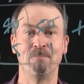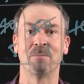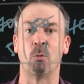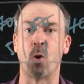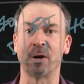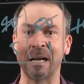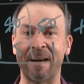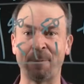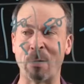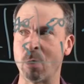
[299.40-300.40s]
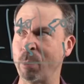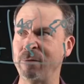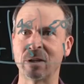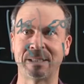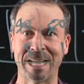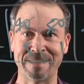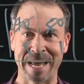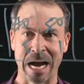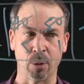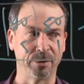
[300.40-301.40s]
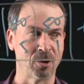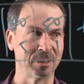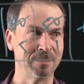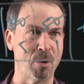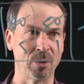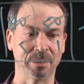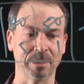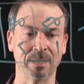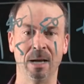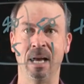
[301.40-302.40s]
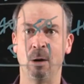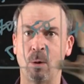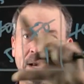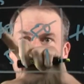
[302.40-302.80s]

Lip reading: But what I love about what we've just done now with dots and boxes, we